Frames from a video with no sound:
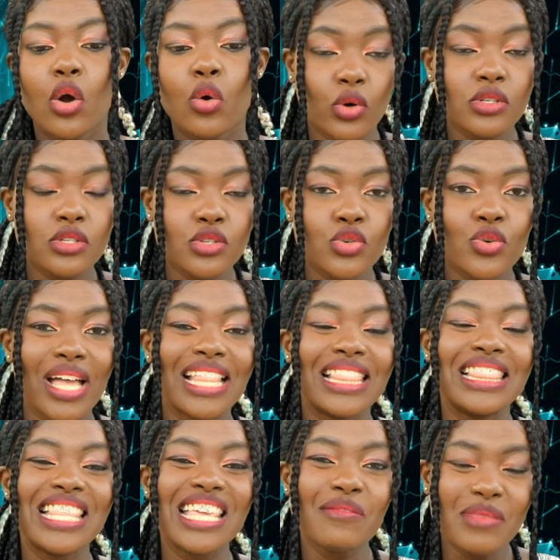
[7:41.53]
wants to
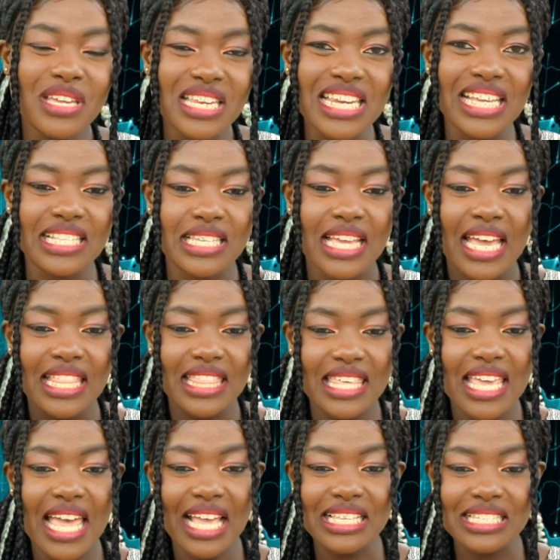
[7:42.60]
eliminate
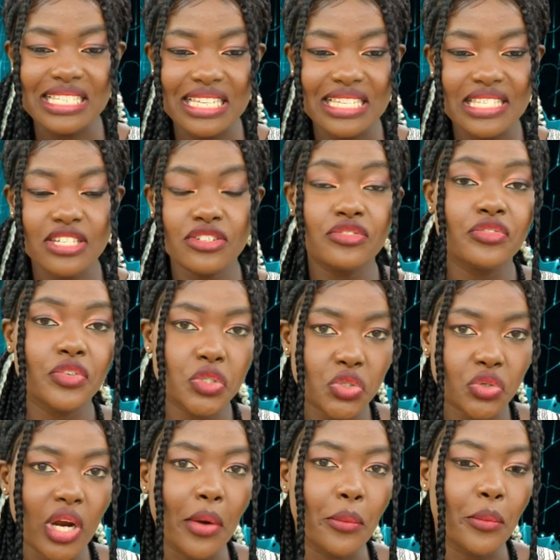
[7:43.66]
the existing
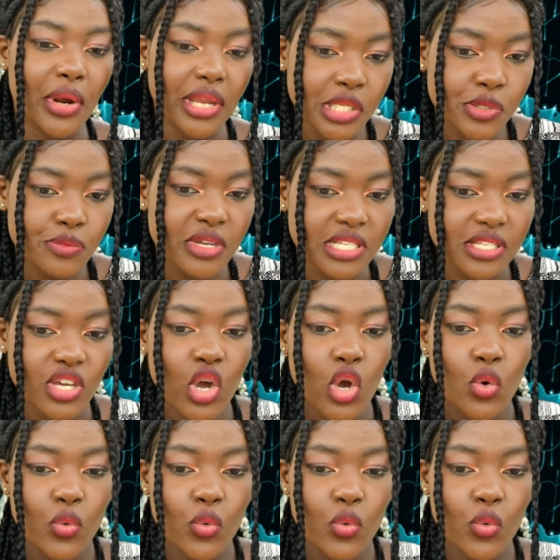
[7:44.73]
federal arrangement